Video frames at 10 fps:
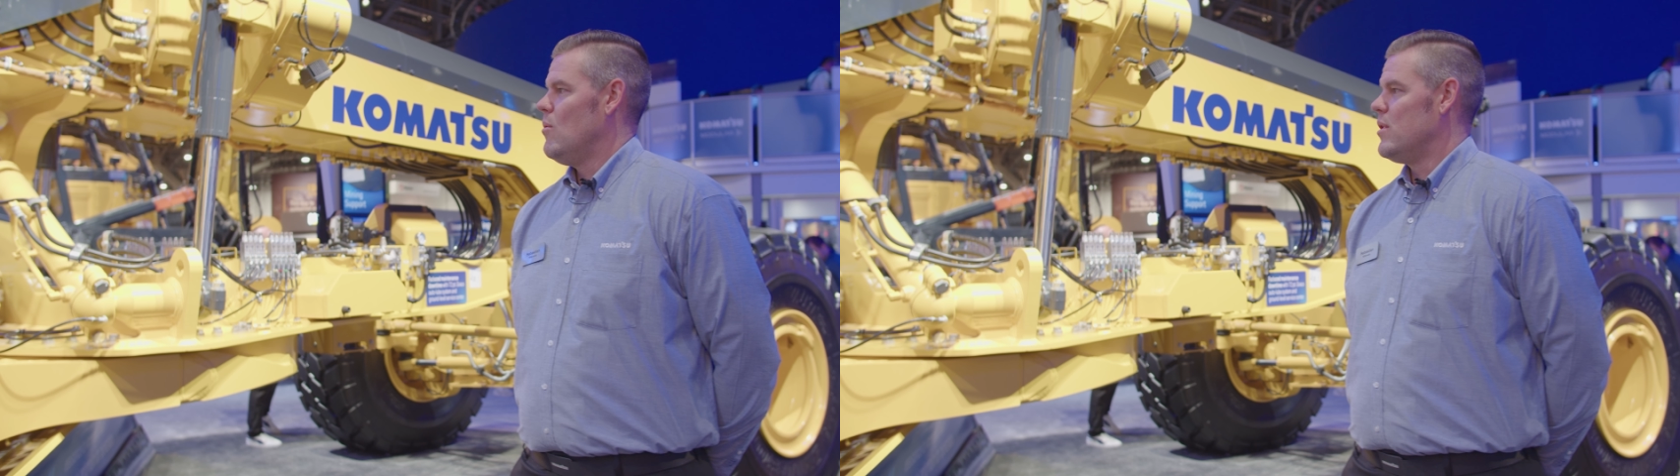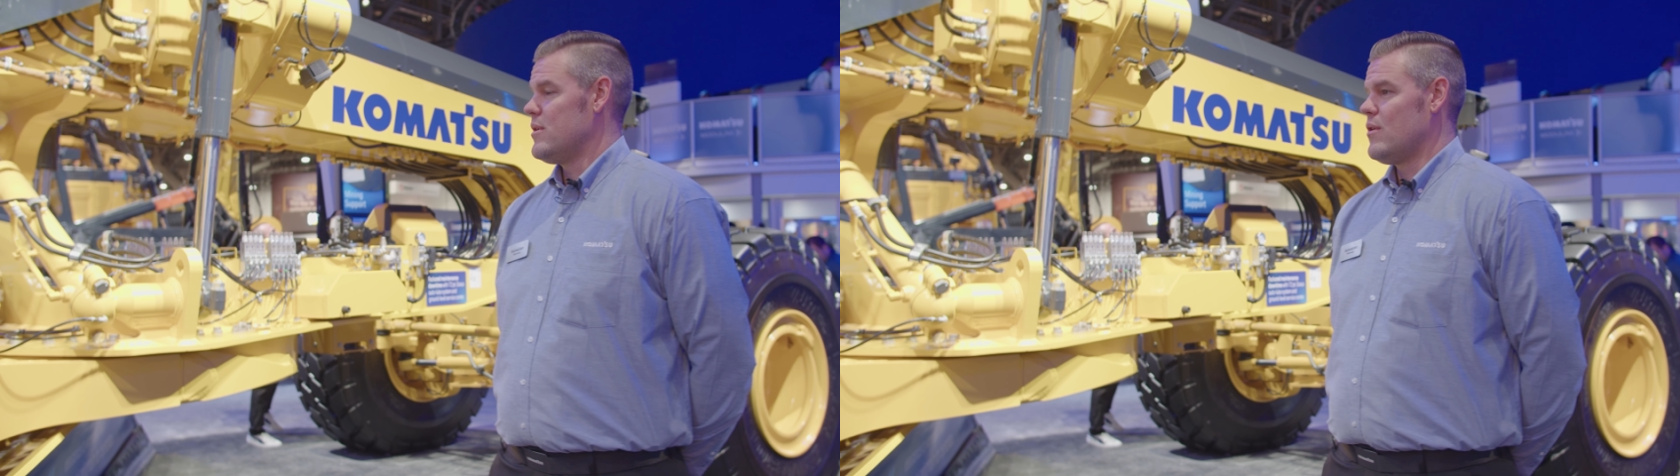
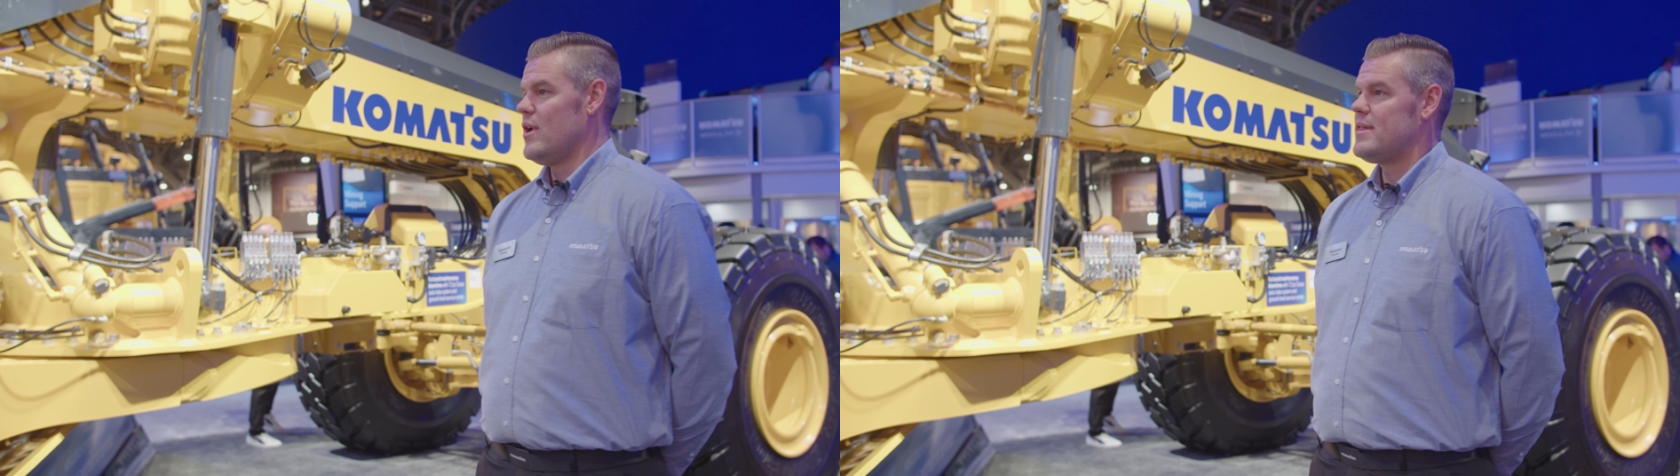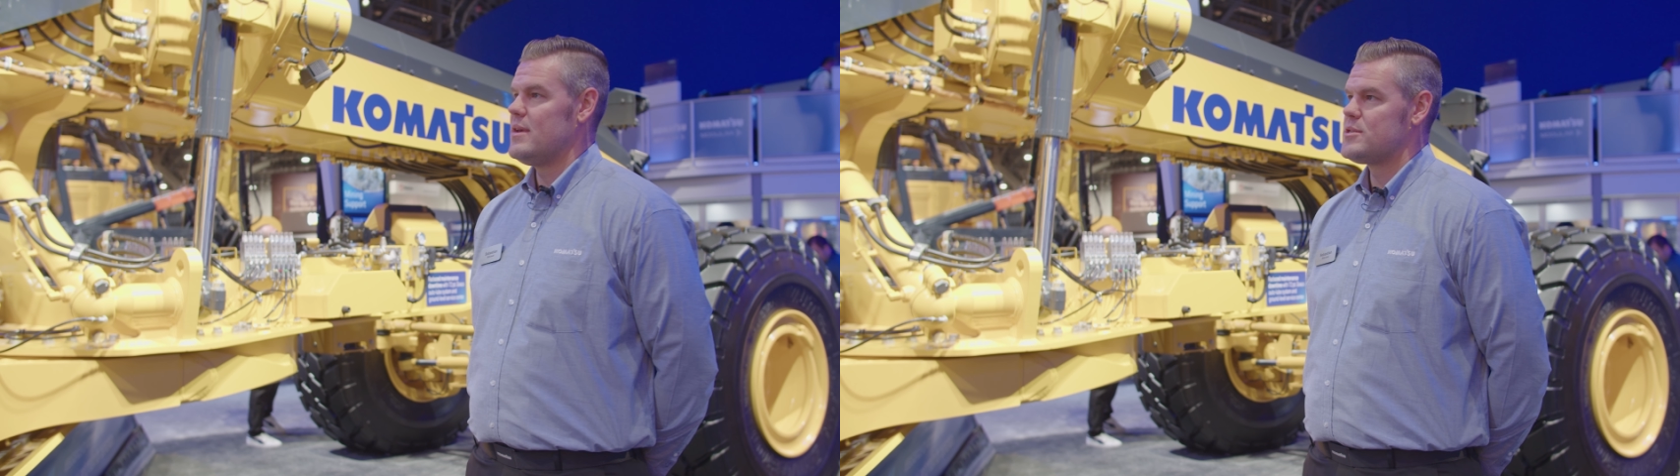One of the
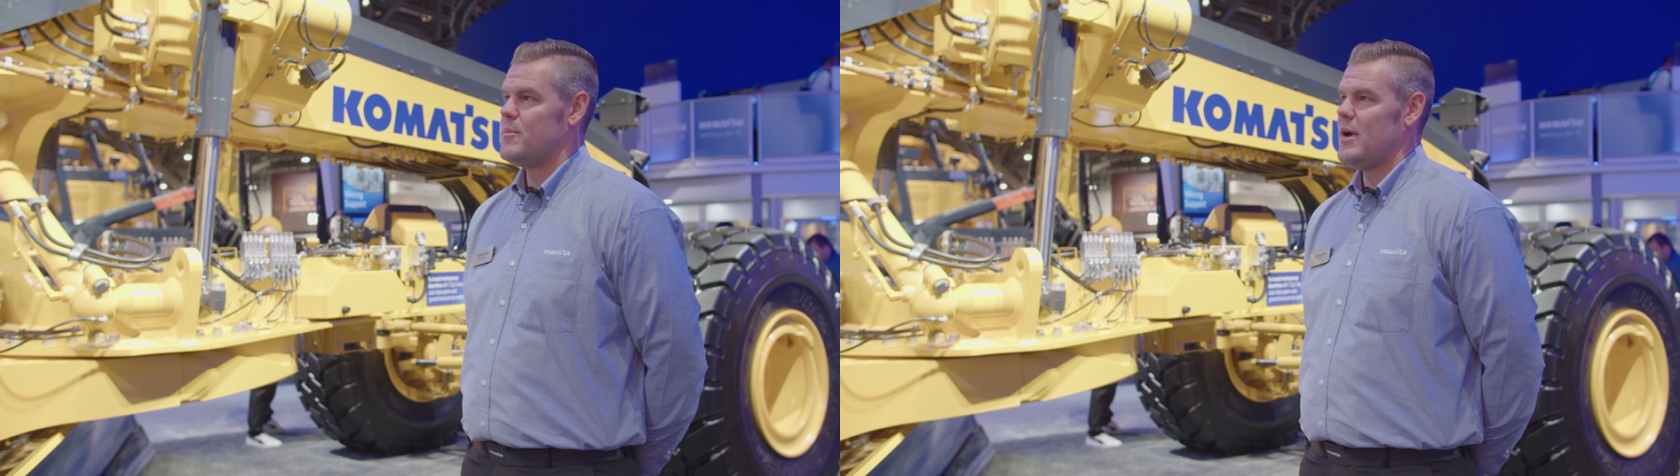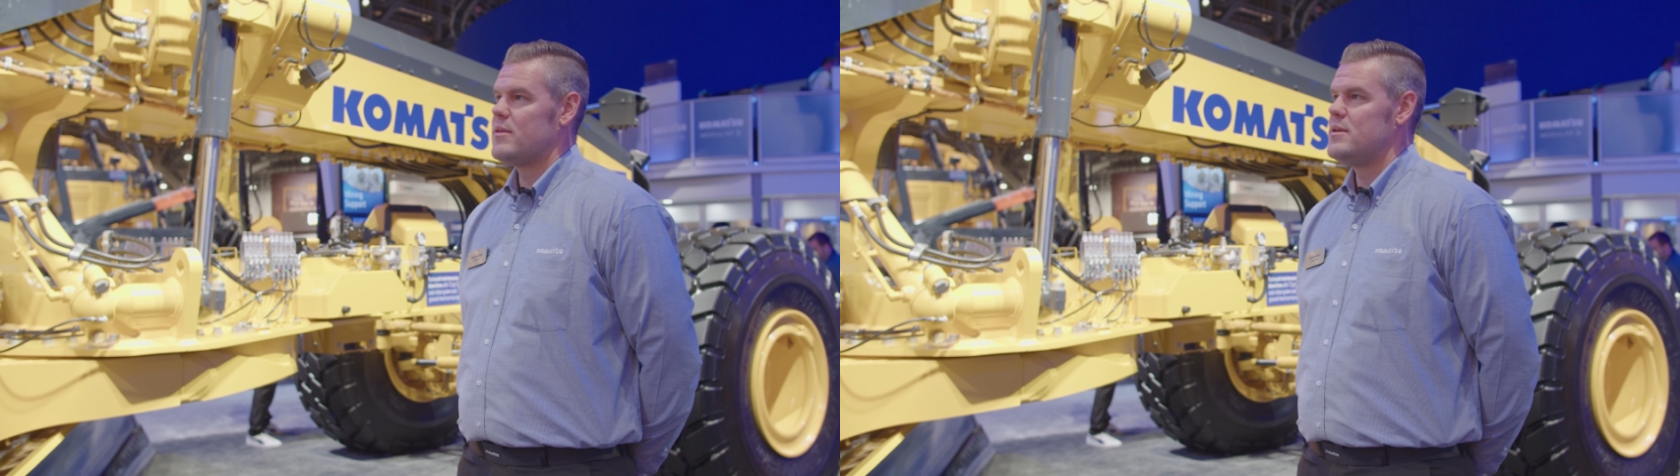great things
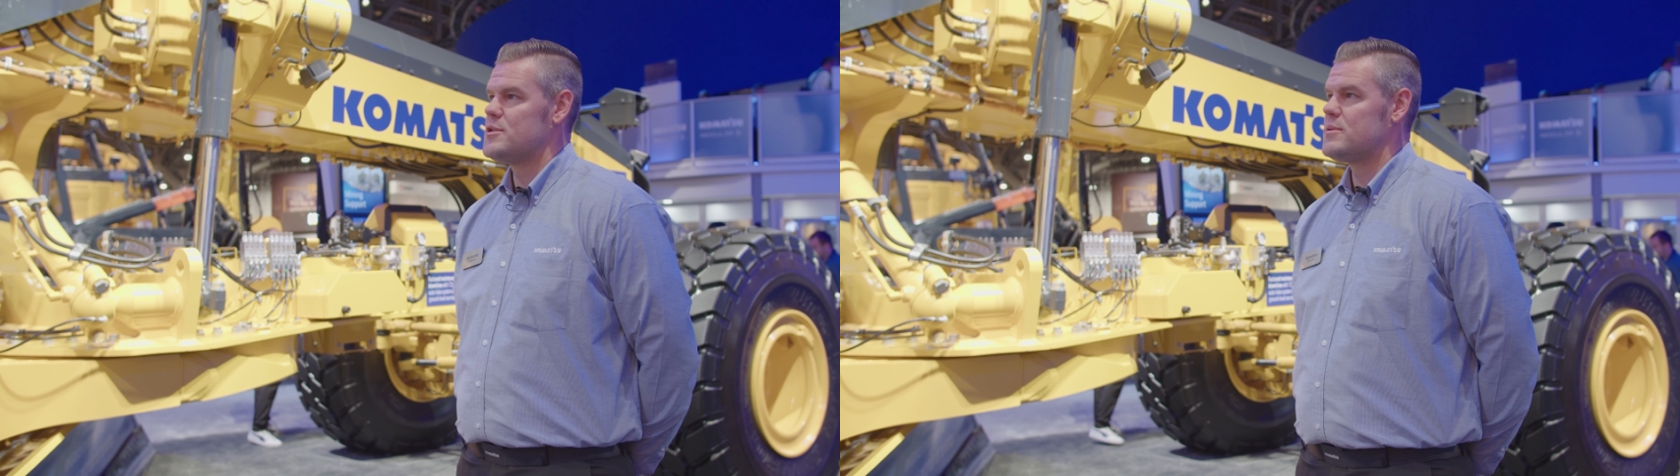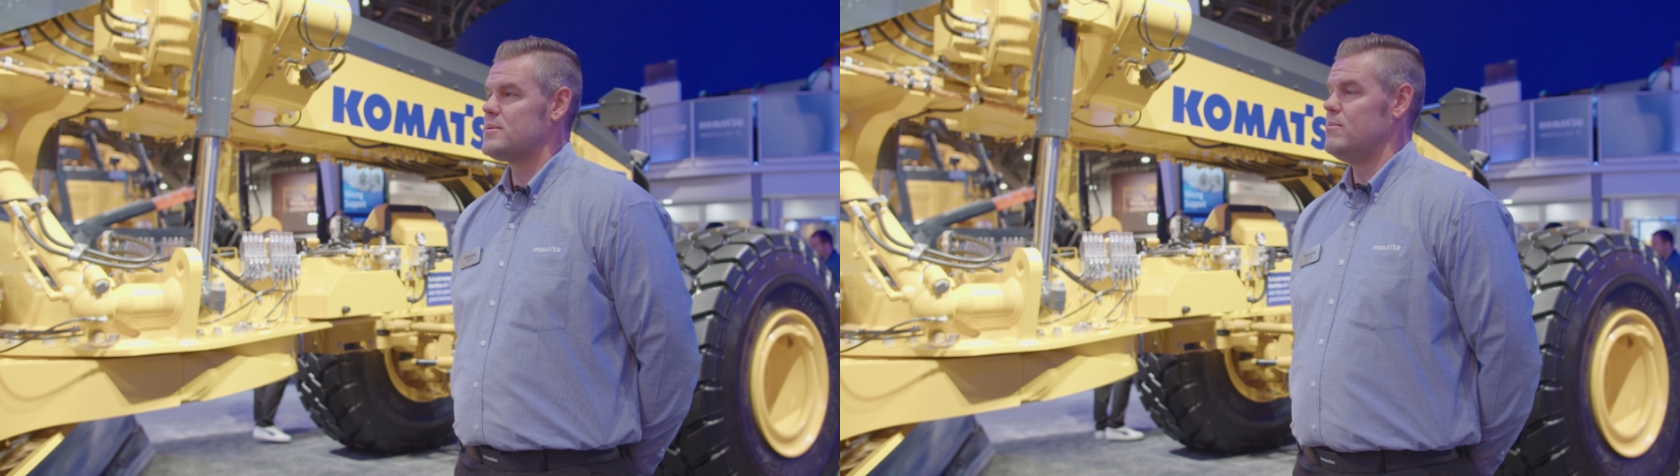about
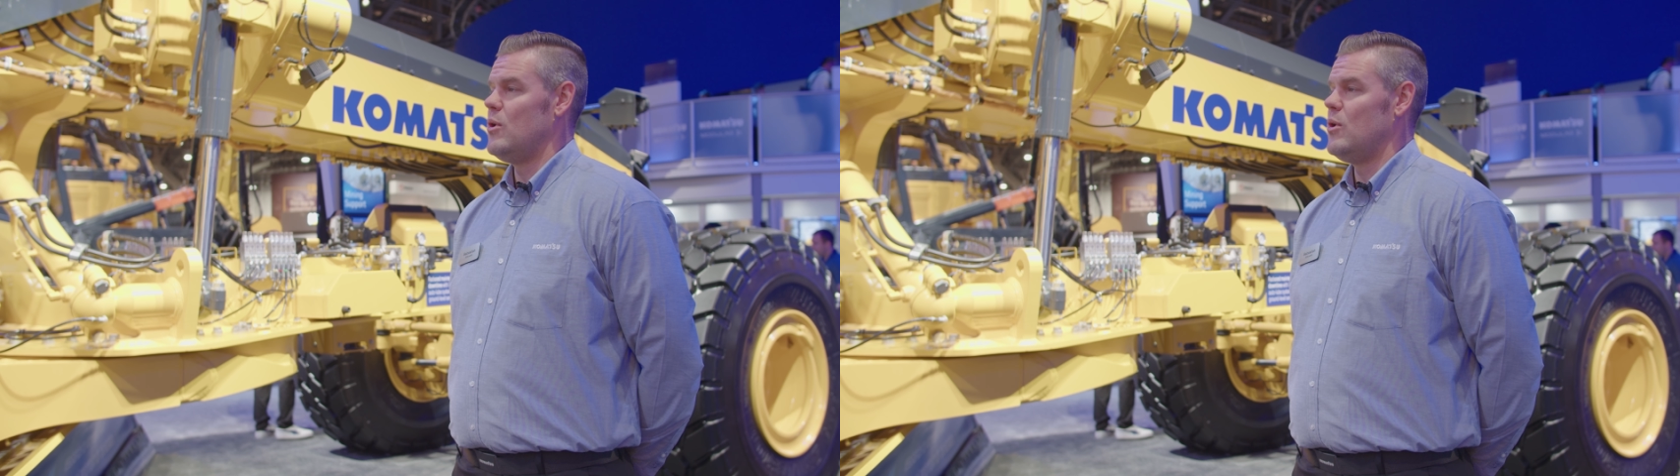this